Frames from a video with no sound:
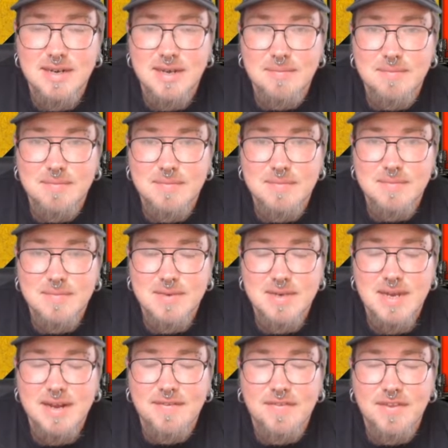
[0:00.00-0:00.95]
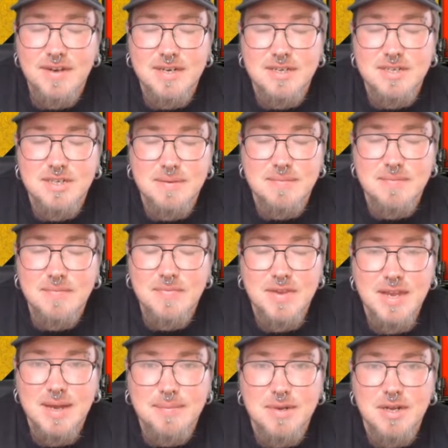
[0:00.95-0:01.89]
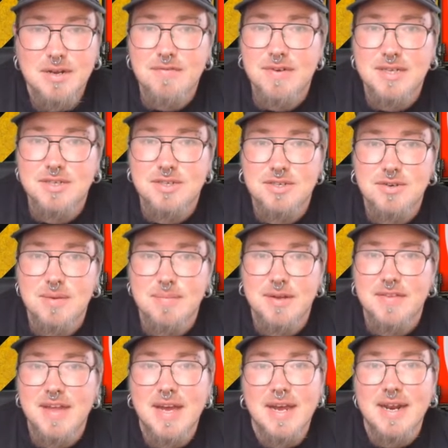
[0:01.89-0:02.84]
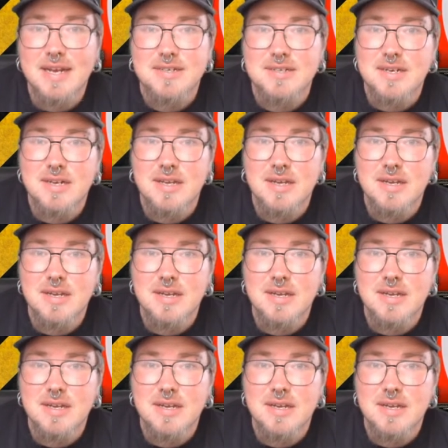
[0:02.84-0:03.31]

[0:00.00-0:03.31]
I'm 9th edition. I'm not really sure about that, actually.